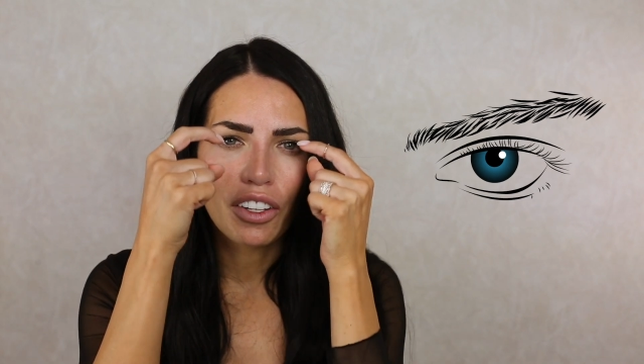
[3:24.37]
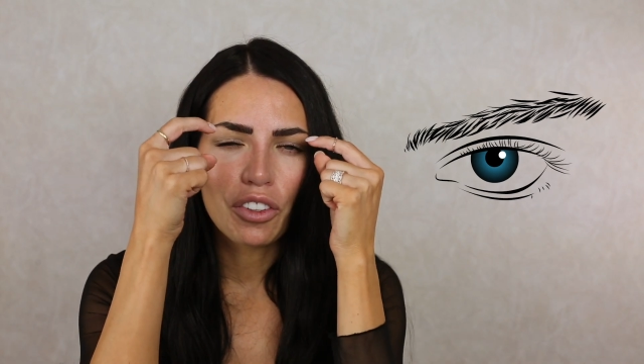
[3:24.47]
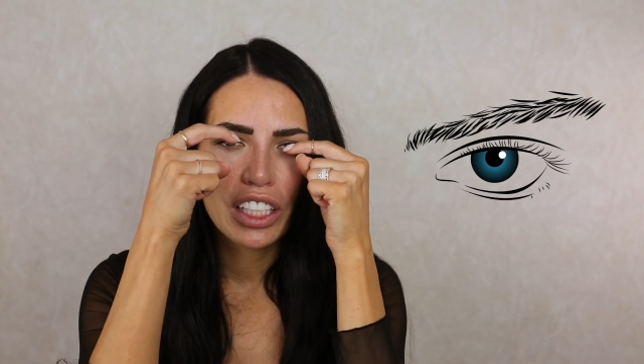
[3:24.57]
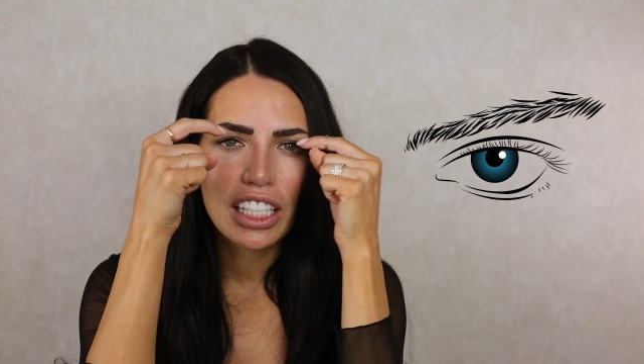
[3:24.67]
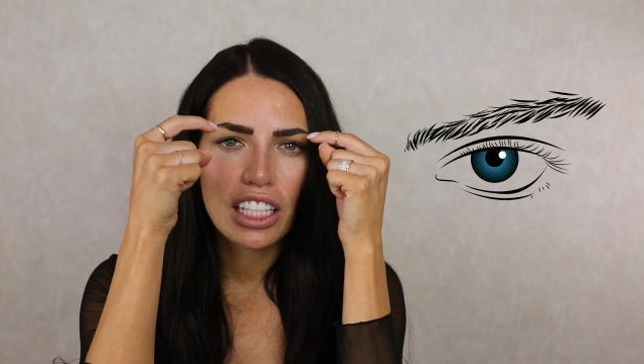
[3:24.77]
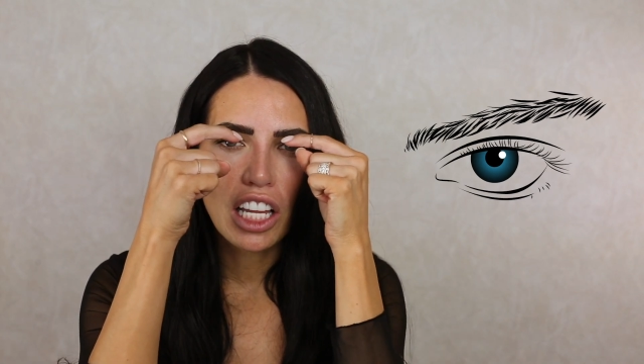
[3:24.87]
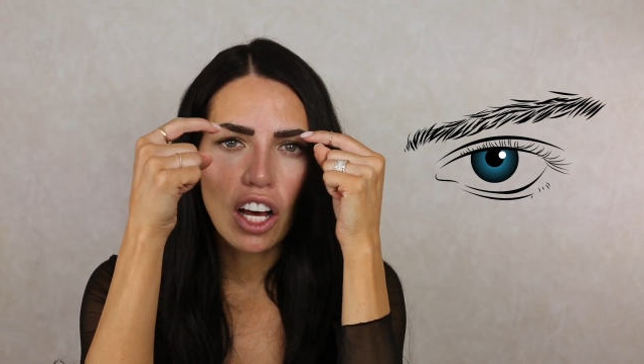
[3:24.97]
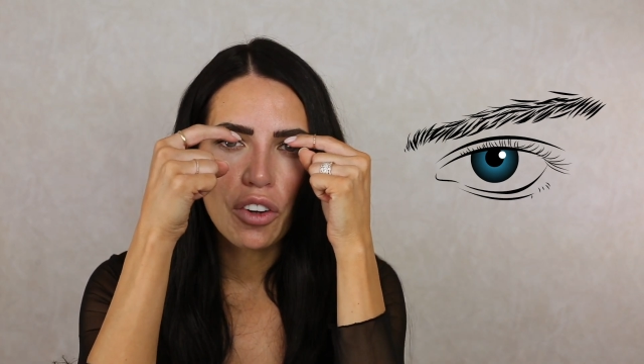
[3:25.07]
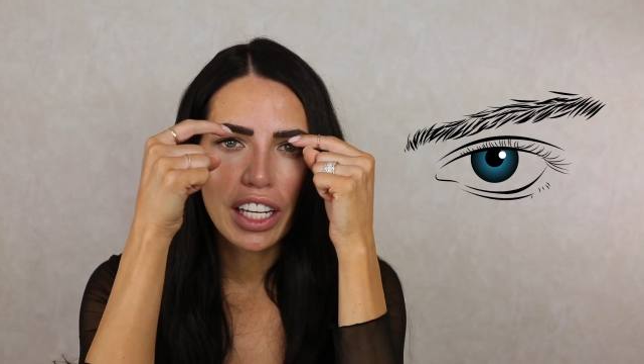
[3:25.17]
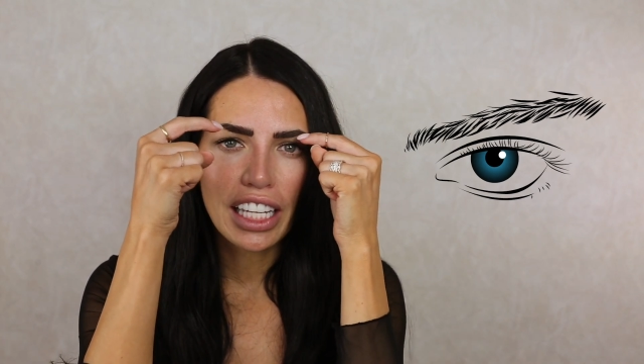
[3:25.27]
really
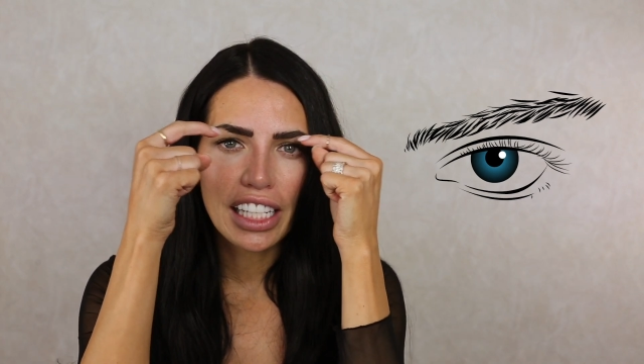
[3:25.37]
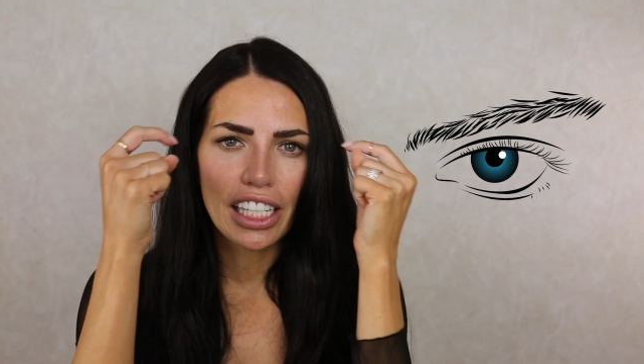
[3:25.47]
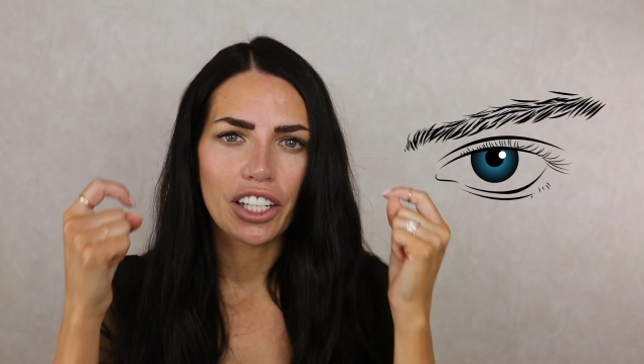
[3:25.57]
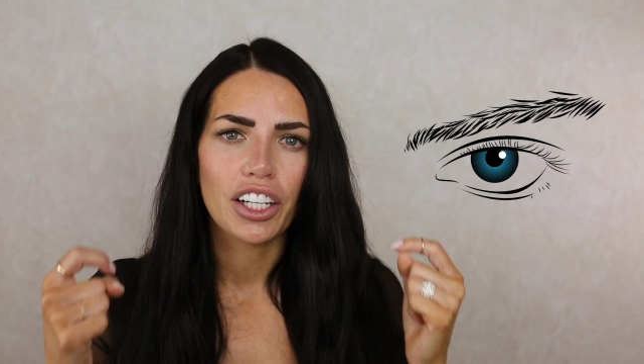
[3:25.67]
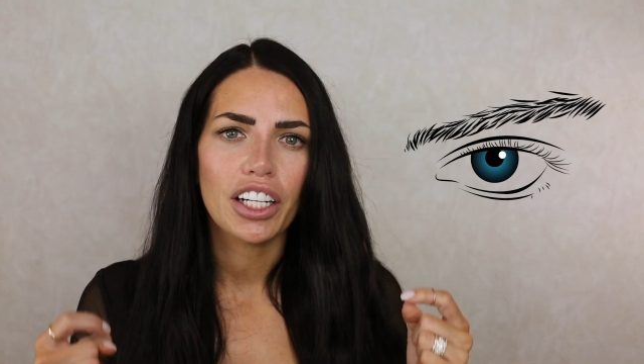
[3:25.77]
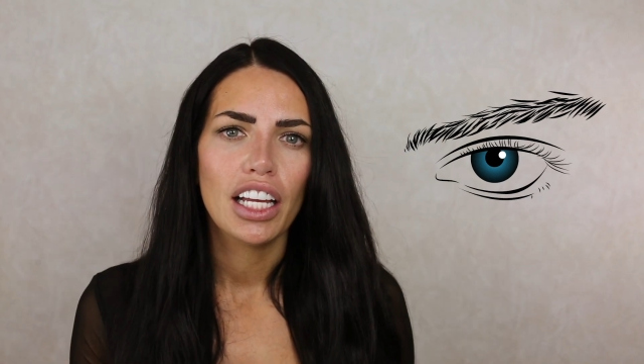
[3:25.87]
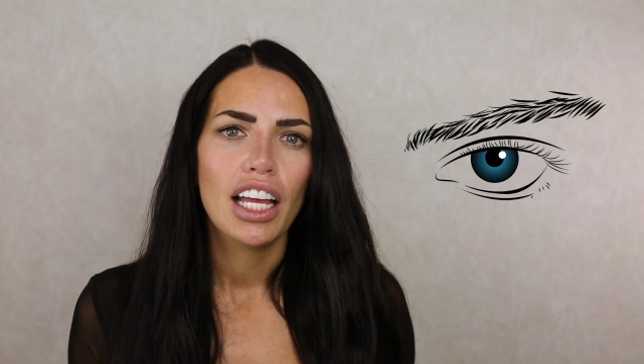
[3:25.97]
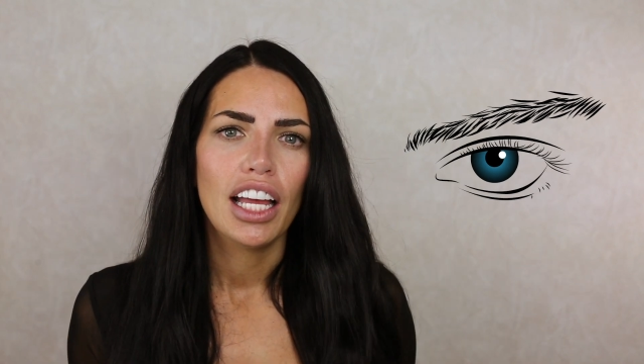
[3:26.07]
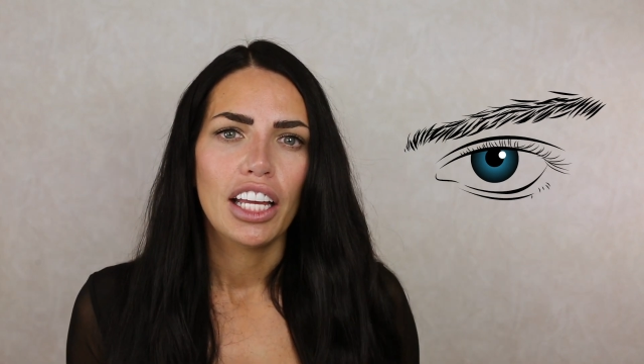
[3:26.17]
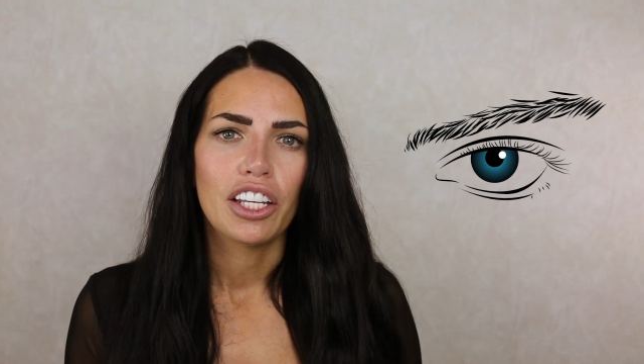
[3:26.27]
low in here,
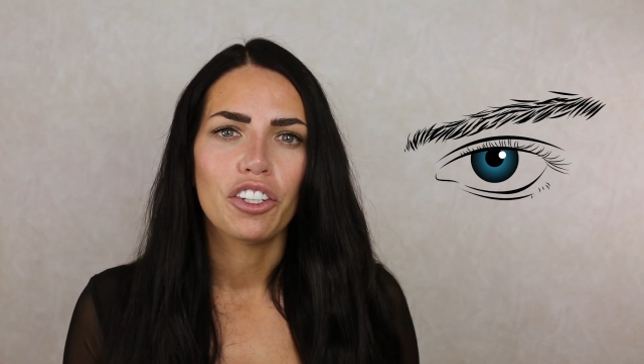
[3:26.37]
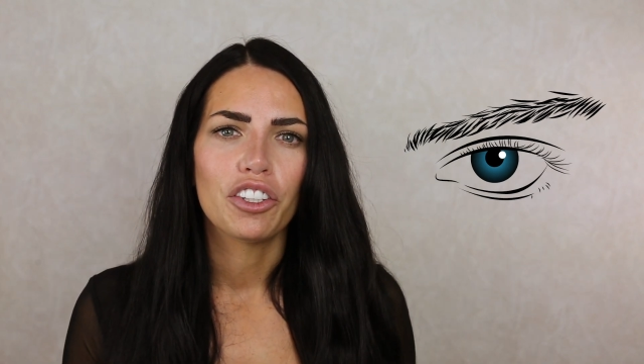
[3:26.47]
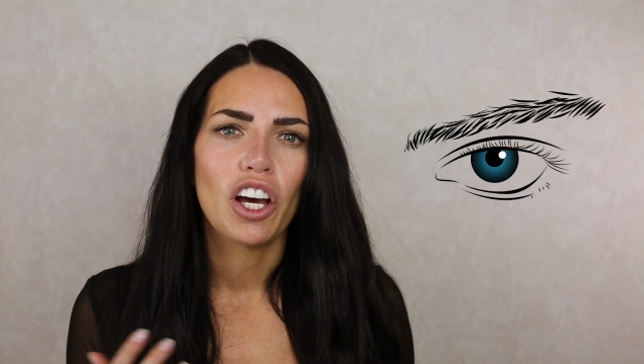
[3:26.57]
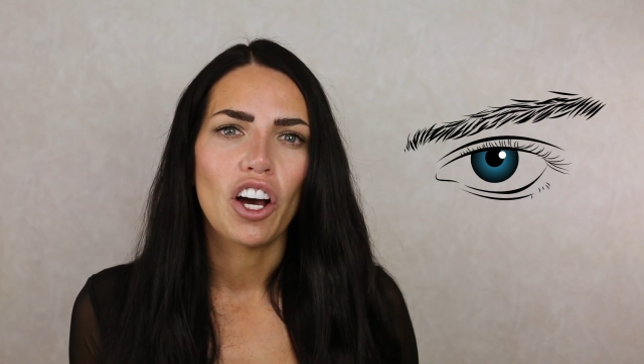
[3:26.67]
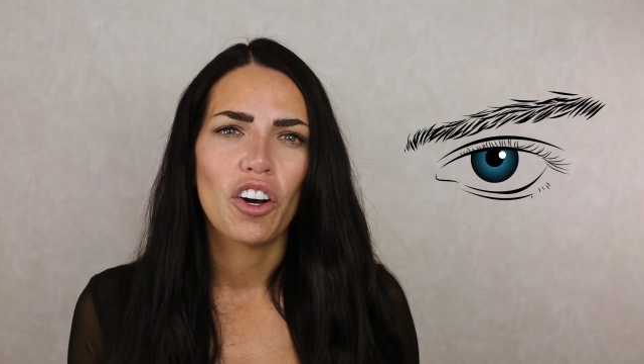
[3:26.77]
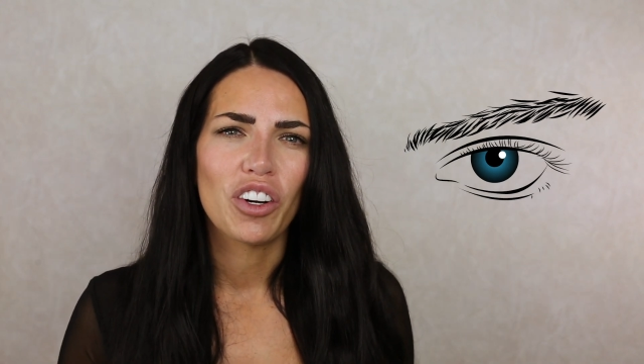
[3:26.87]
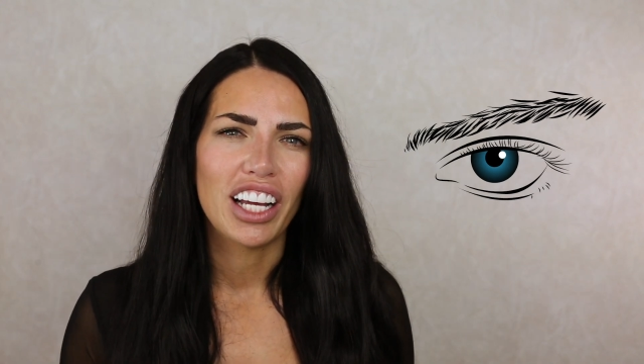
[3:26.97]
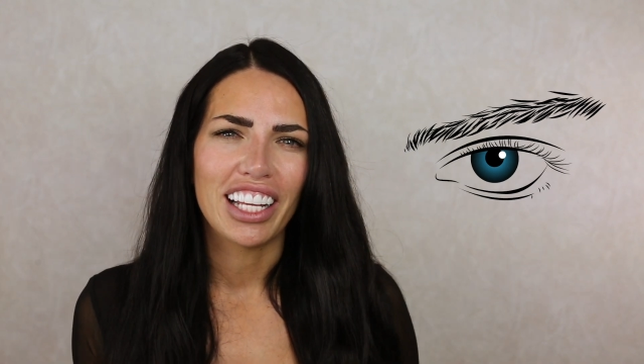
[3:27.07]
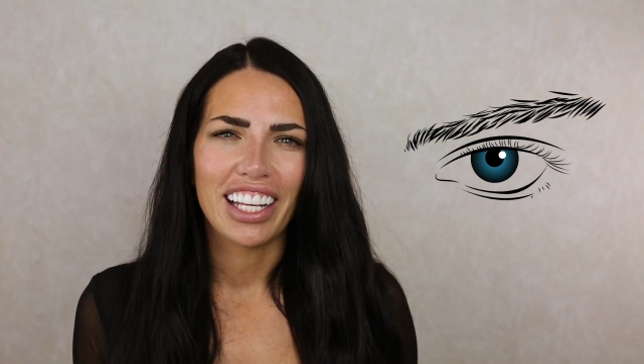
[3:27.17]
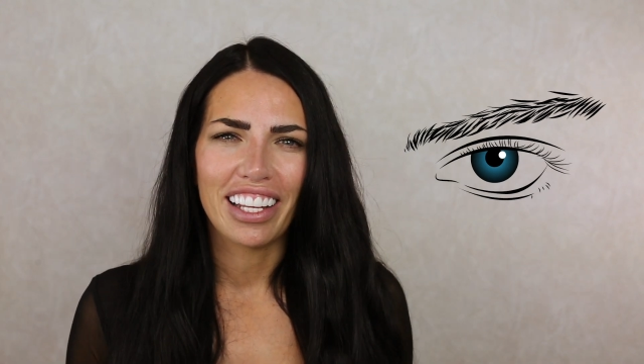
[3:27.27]
you'll know